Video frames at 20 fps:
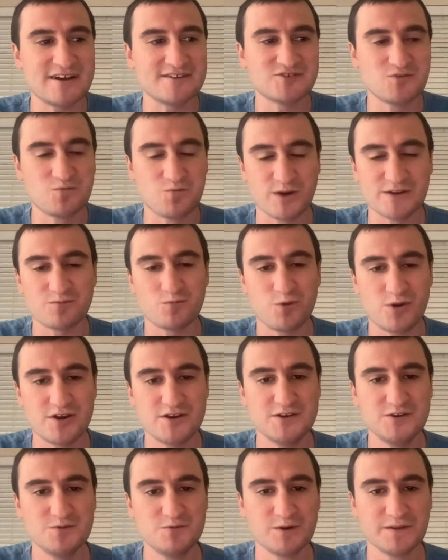to what what
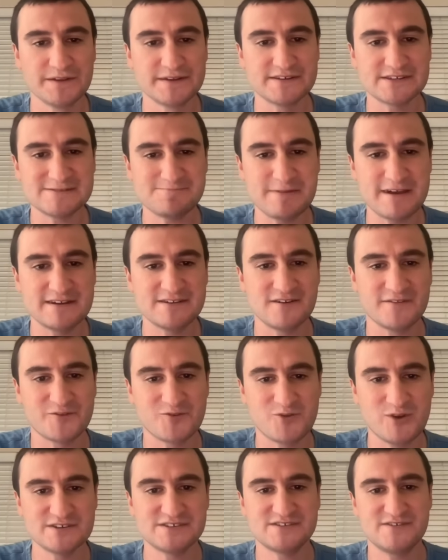are you willing to spend on
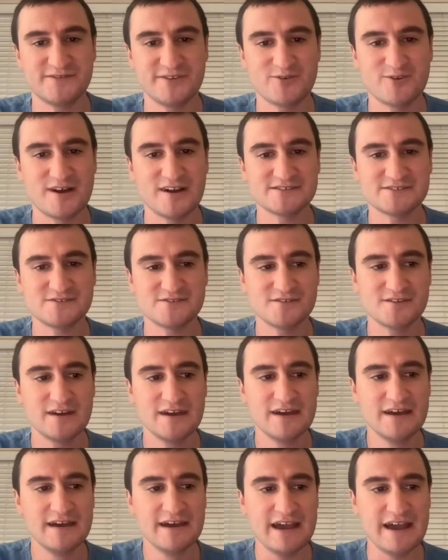the rest of your roster,
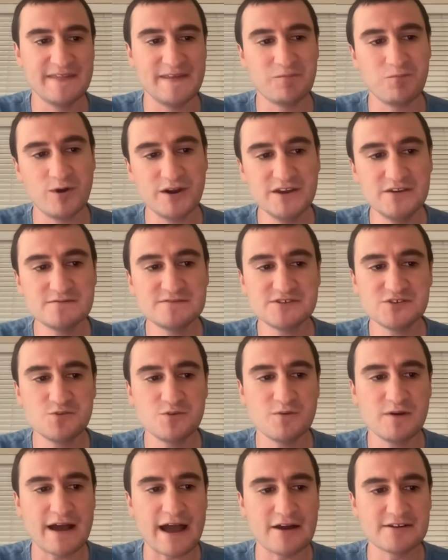and then what do you
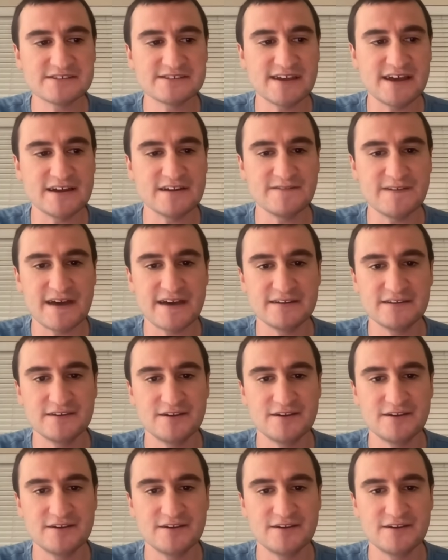do outside of that?